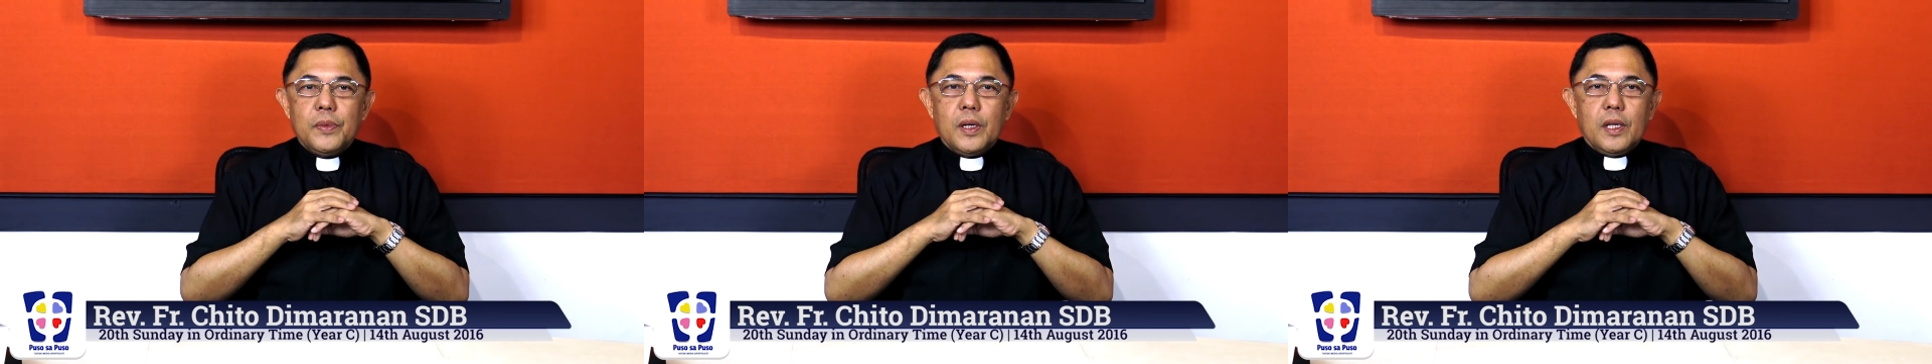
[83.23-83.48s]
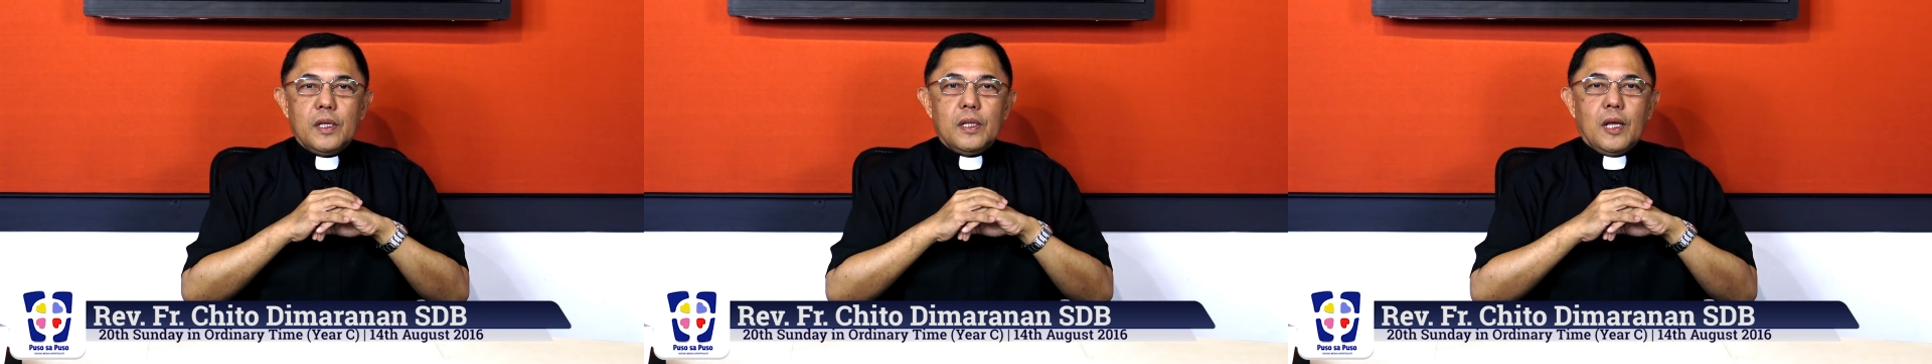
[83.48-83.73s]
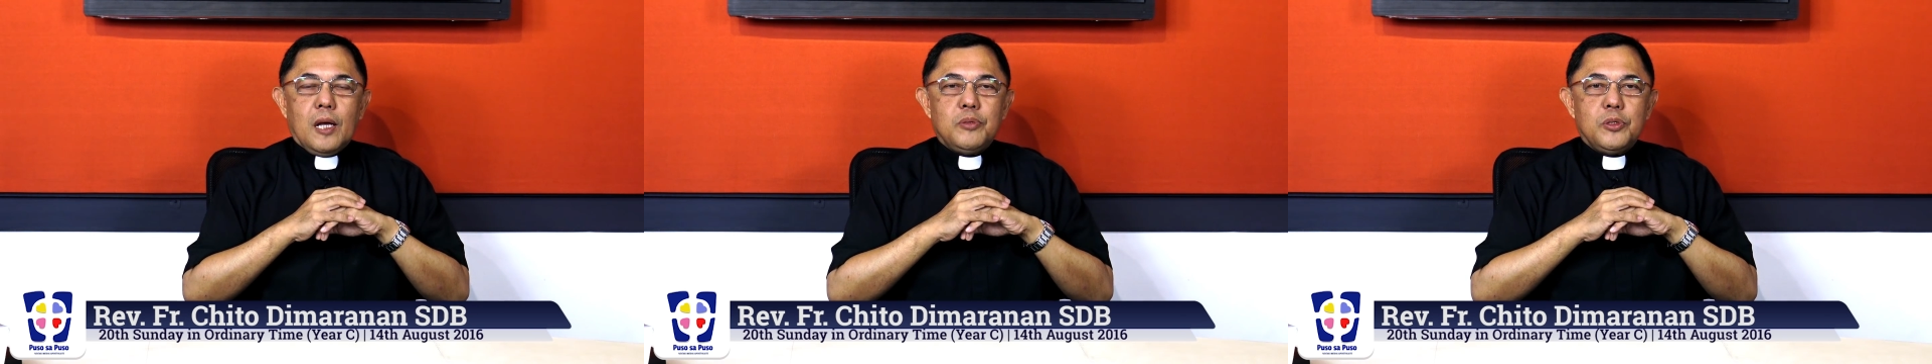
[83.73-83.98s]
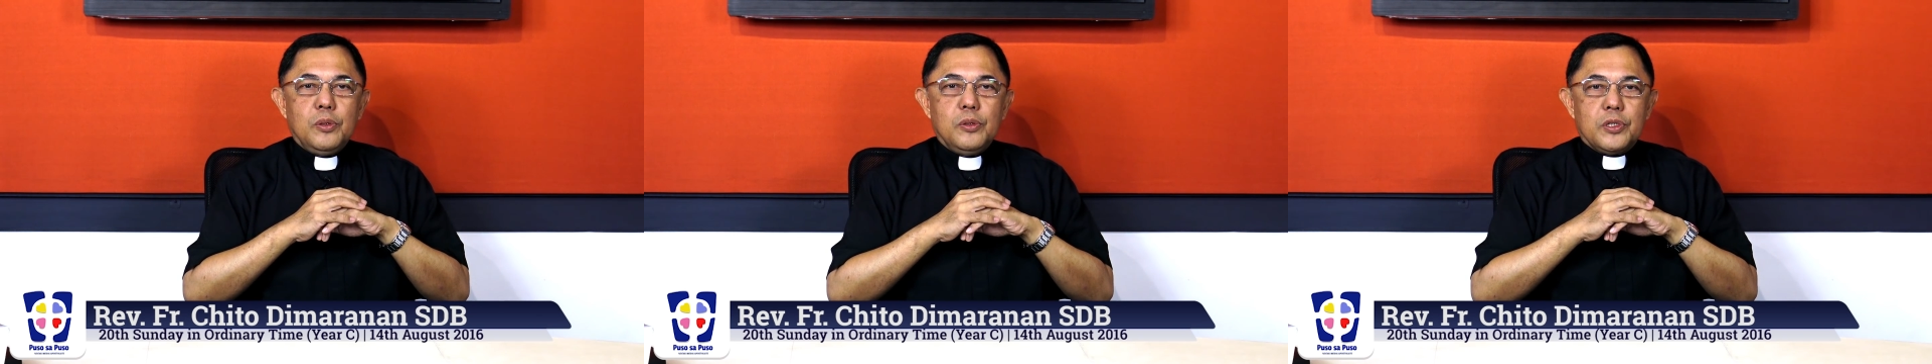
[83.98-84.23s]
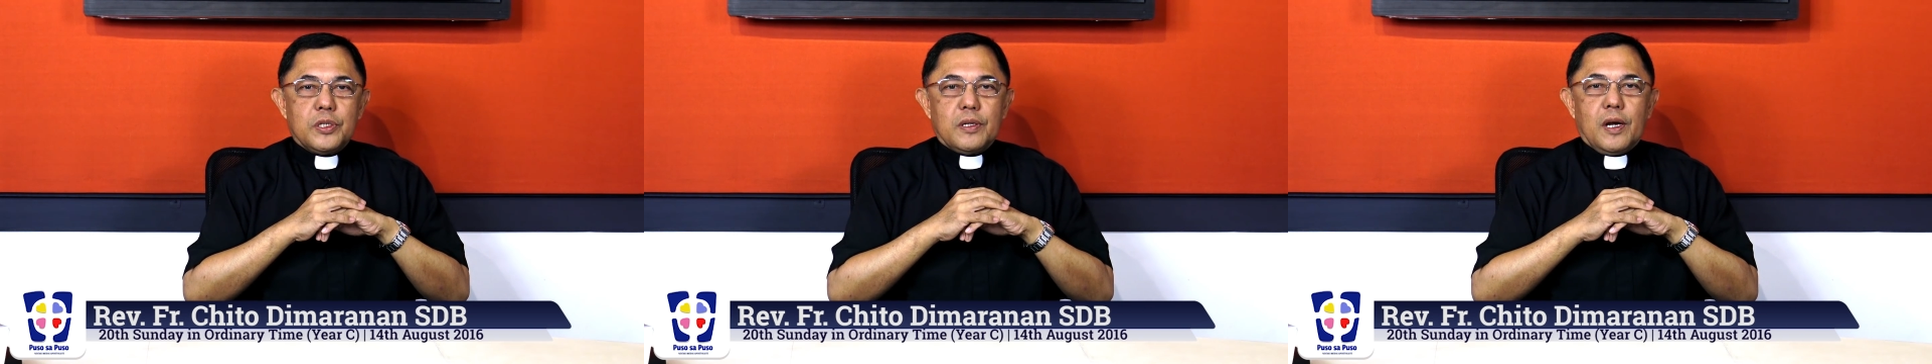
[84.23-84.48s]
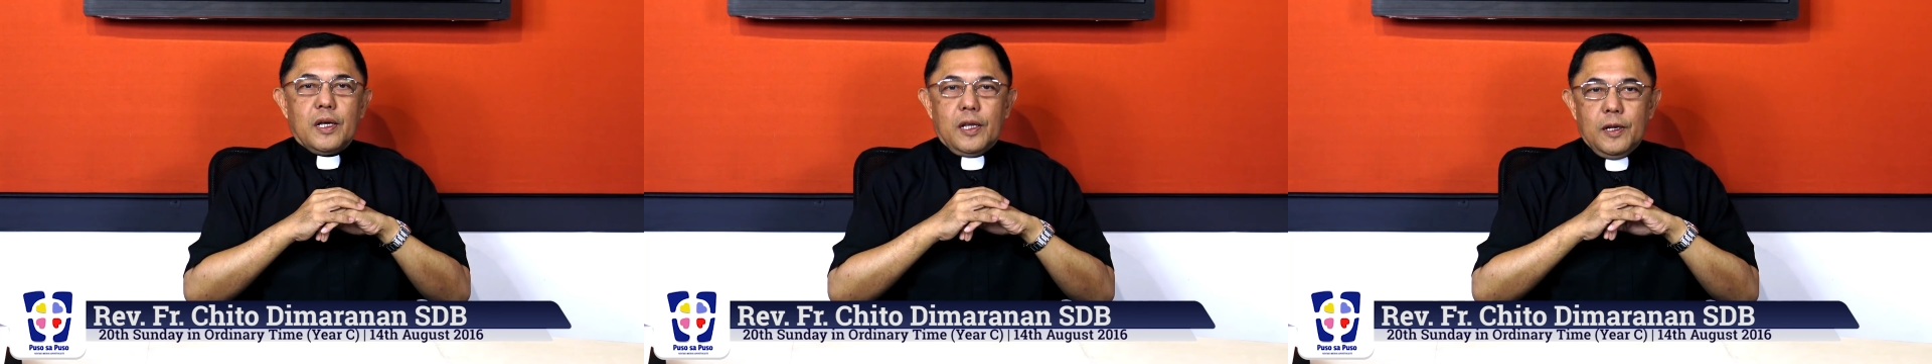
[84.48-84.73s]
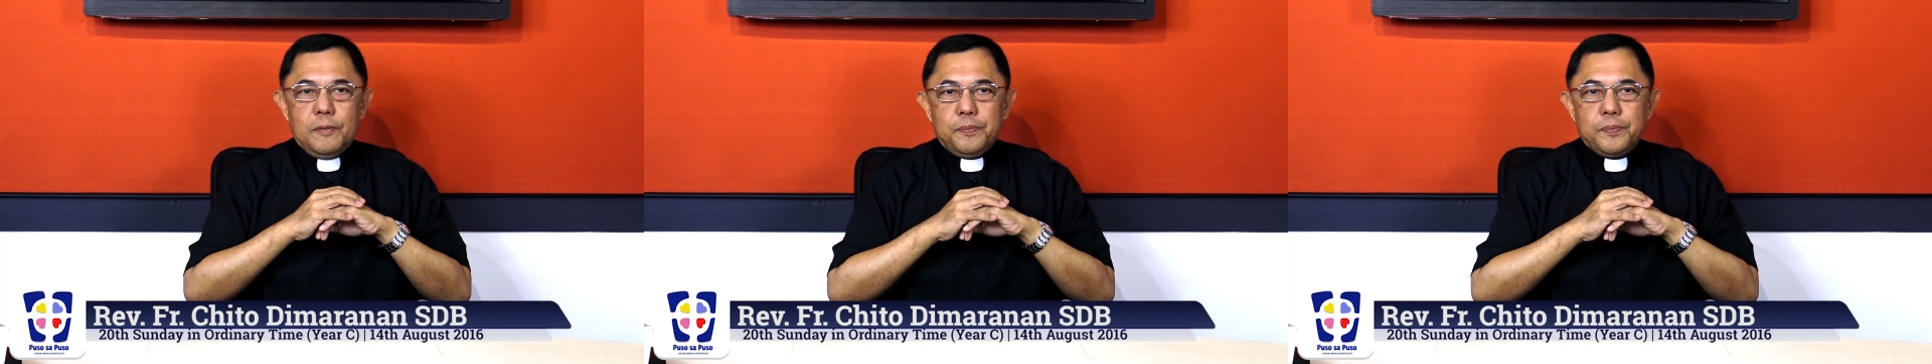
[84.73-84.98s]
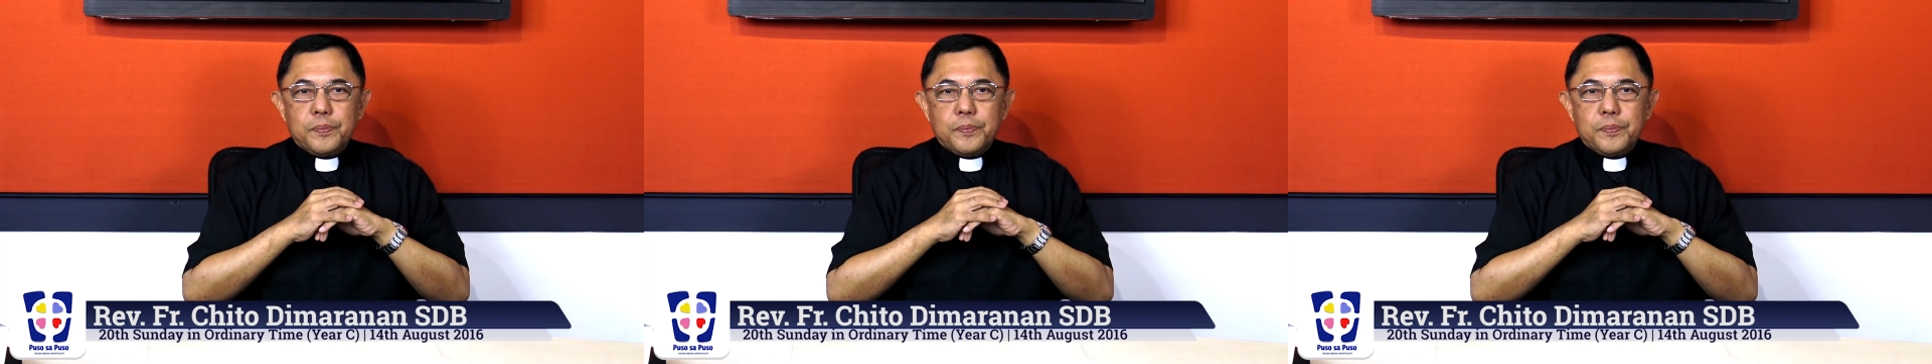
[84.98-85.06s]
and an absolute struggle.